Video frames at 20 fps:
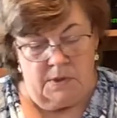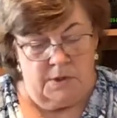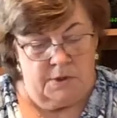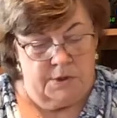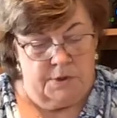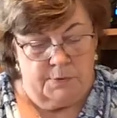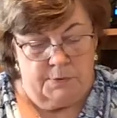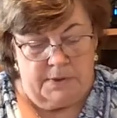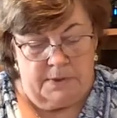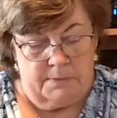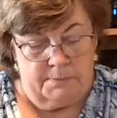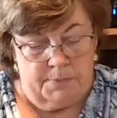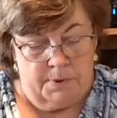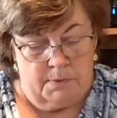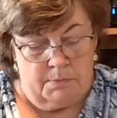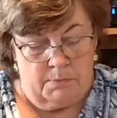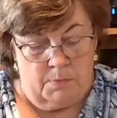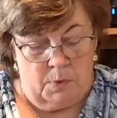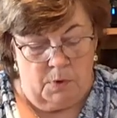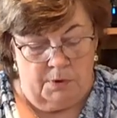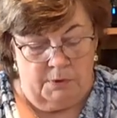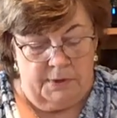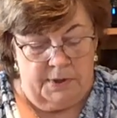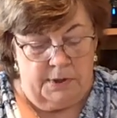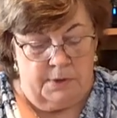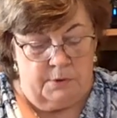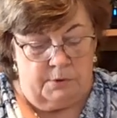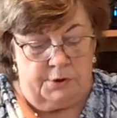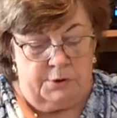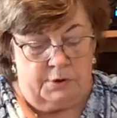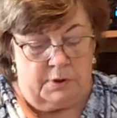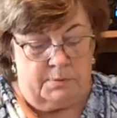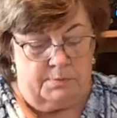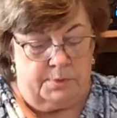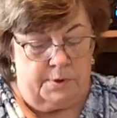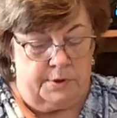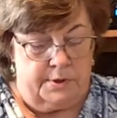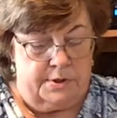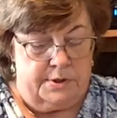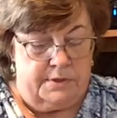You can put more in, or you can
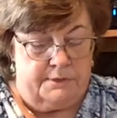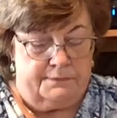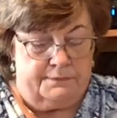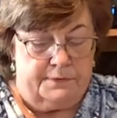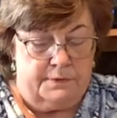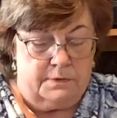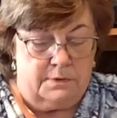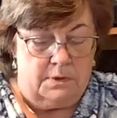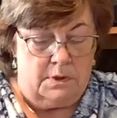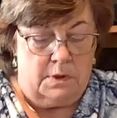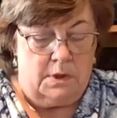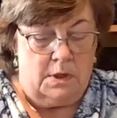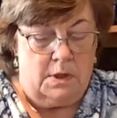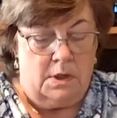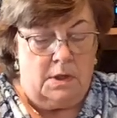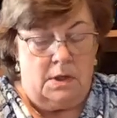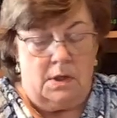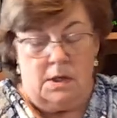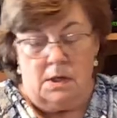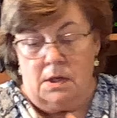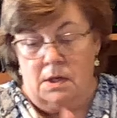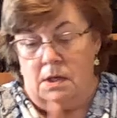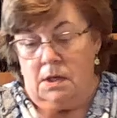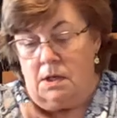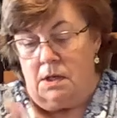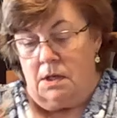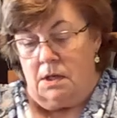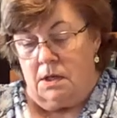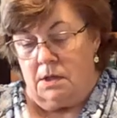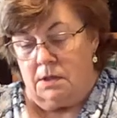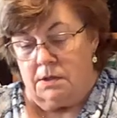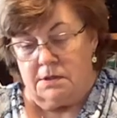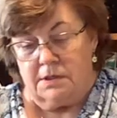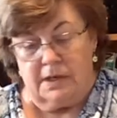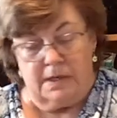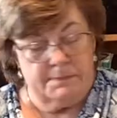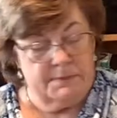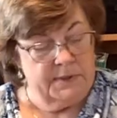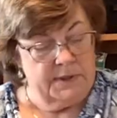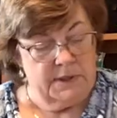put a different
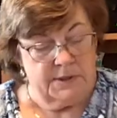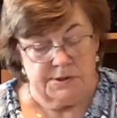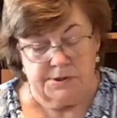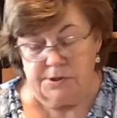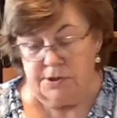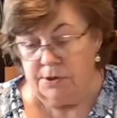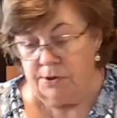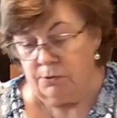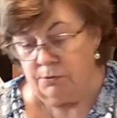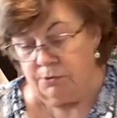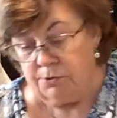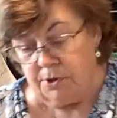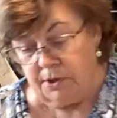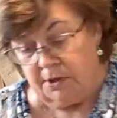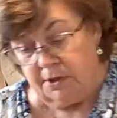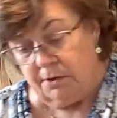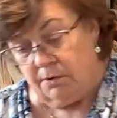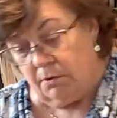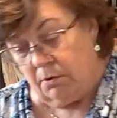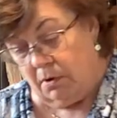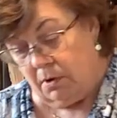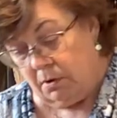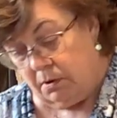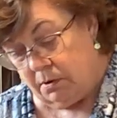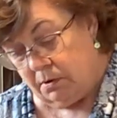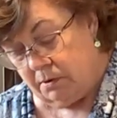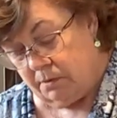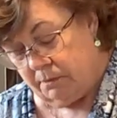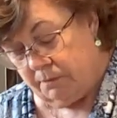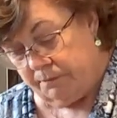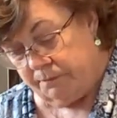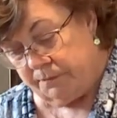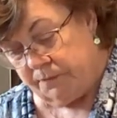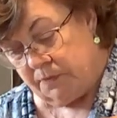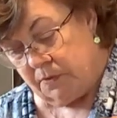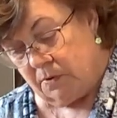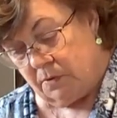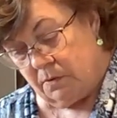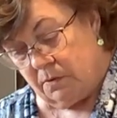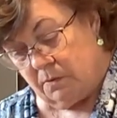type of nuts in, or none at all.
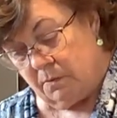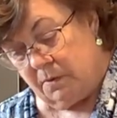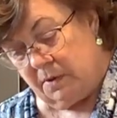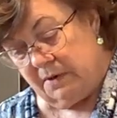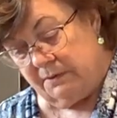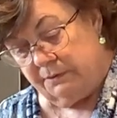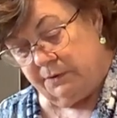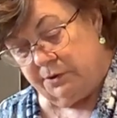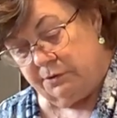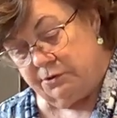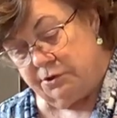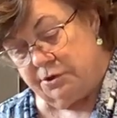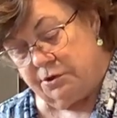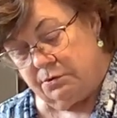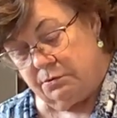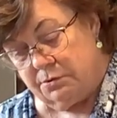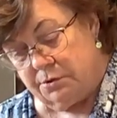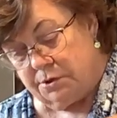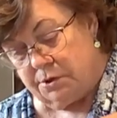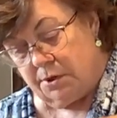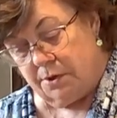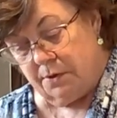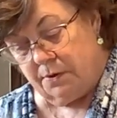Whatever you choose.